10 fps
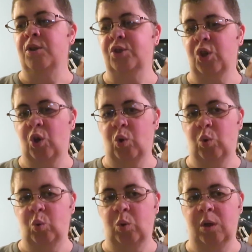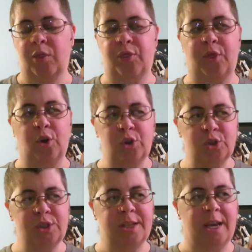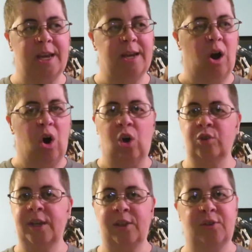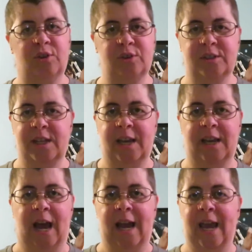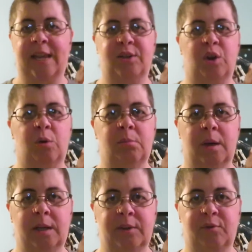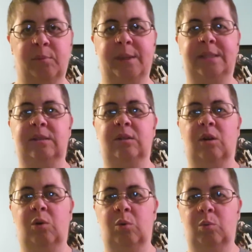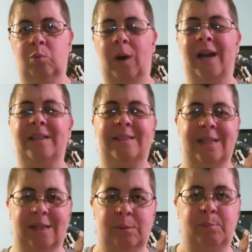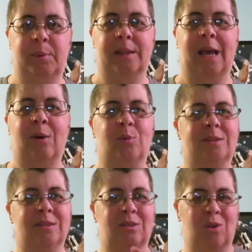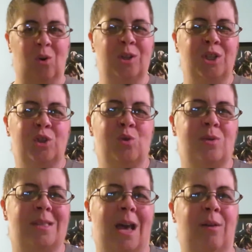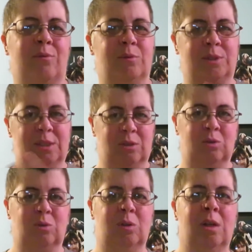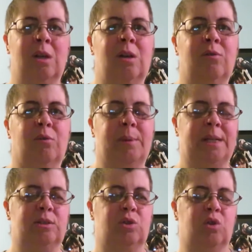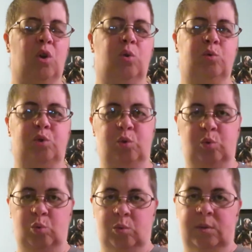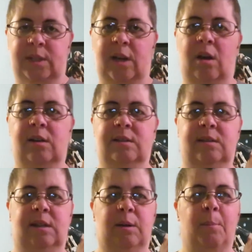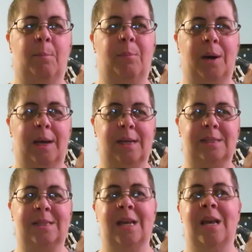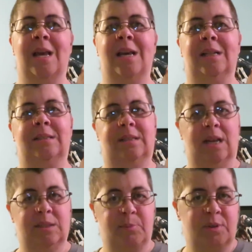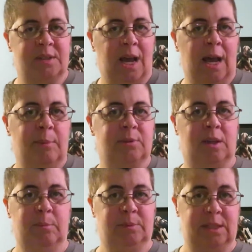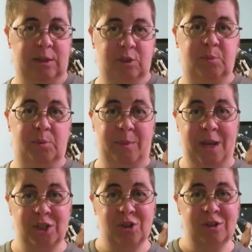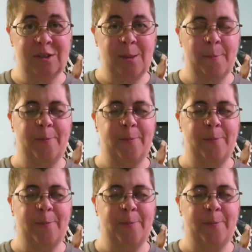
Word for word: So Thursday, all day Thursday, I had no money for me to go, well I did, but I was going to use that until, for me to go to St. Augustine. But desperate times come desperate measures.